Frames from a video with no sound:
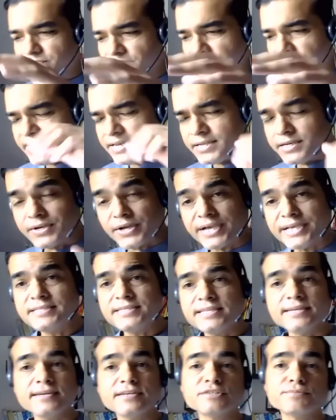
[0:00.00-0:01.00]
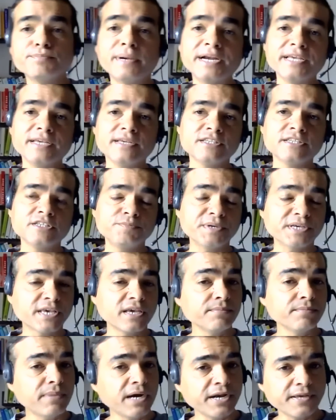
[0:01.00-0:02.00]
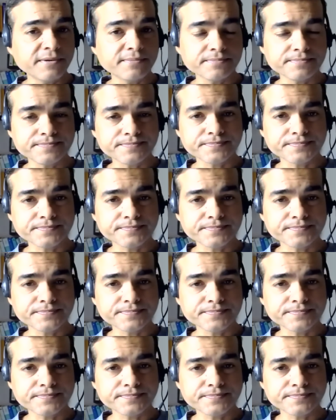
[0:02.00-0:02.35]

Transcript: Find a nice English buddy, speaking buddy.